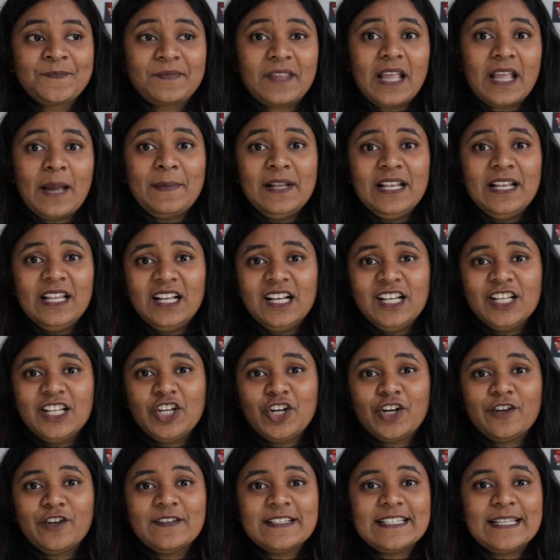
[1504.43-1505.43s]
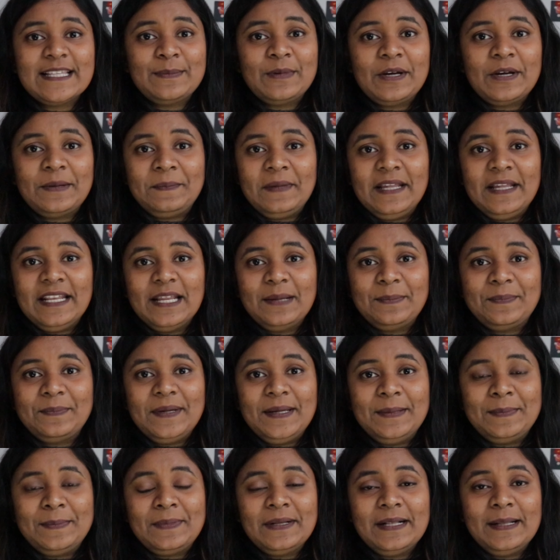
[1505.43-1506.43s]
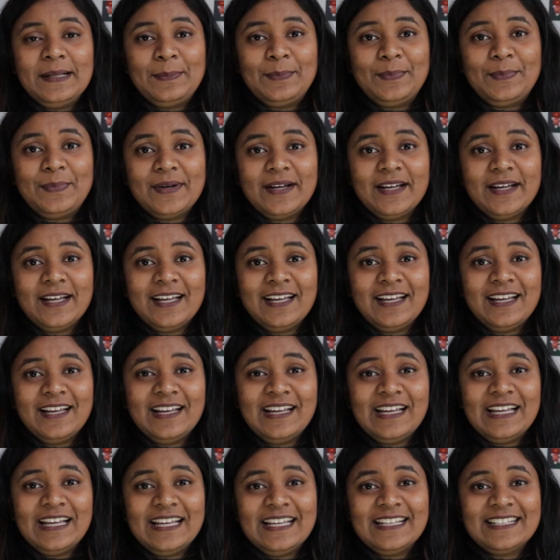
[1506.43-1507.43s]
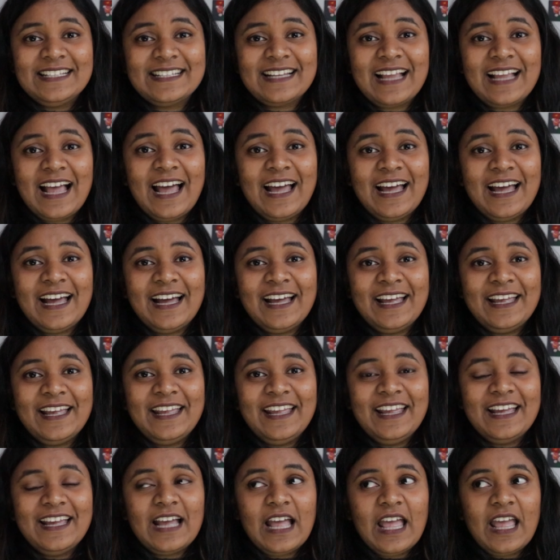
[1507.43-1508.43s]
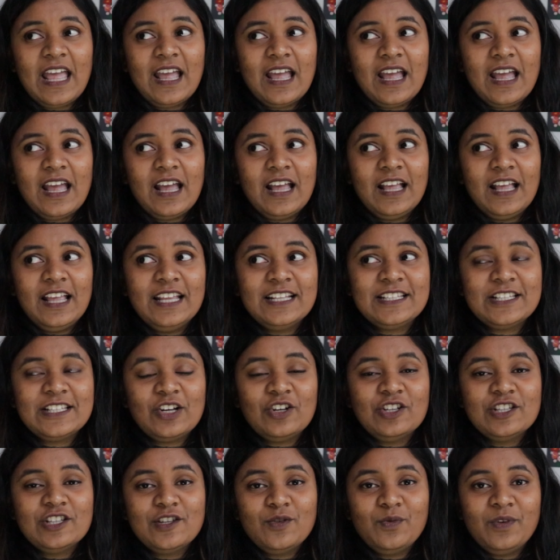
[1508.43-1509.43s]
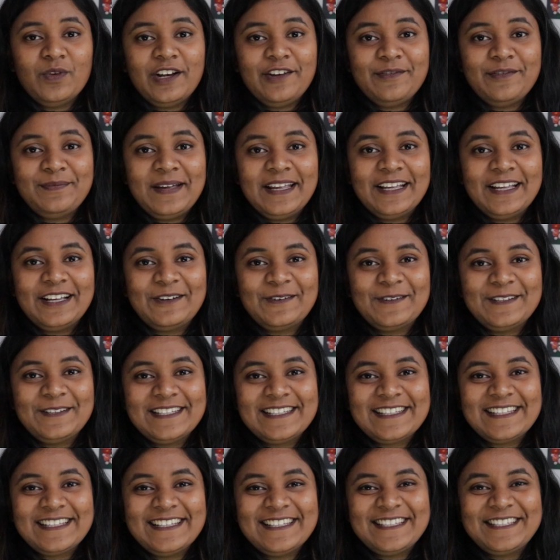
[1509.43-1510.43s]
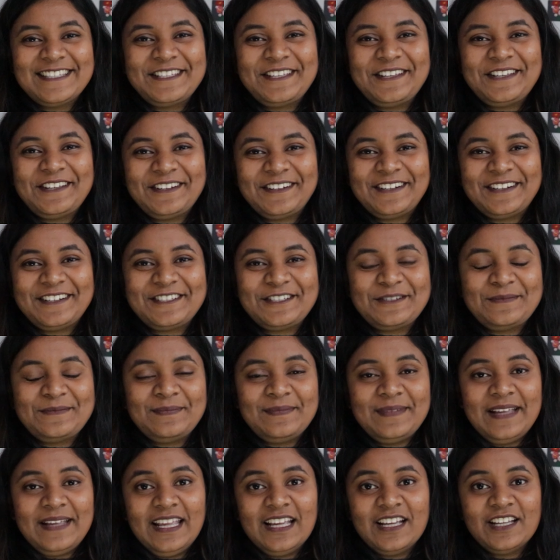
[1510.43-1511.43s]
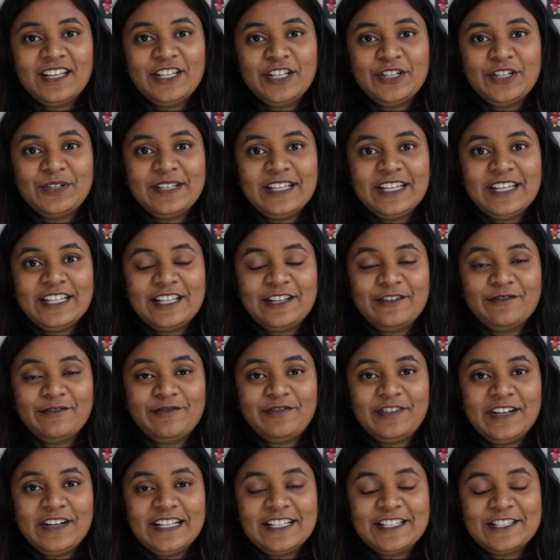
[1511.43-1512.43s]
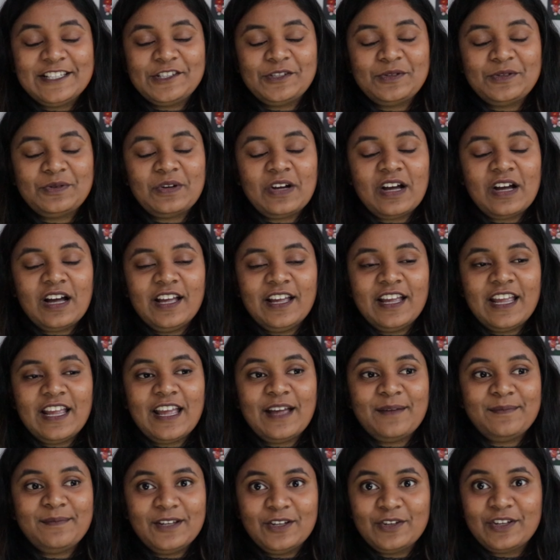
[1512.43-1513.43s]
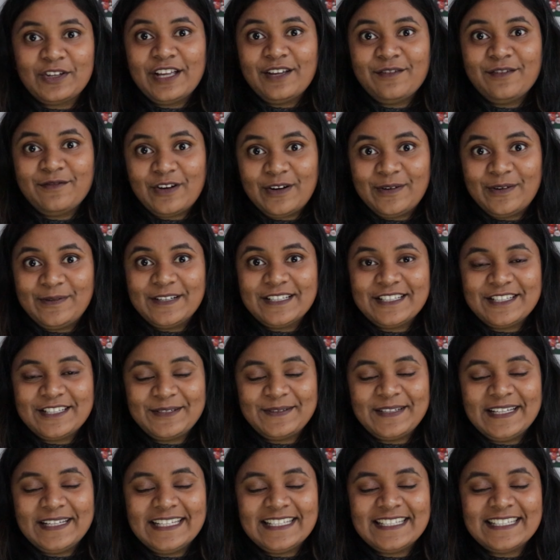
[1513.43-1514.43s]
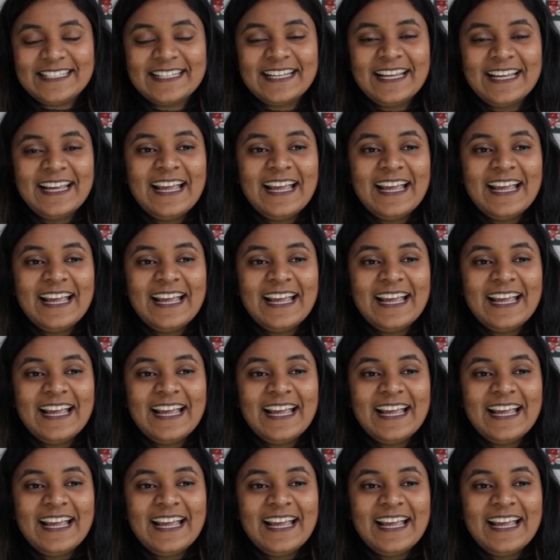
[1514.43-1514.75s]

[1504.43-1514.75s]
I'm a little nervous about meeting people, but it's also one of my goals this year to make new knitting friends, so I am looking forward to it.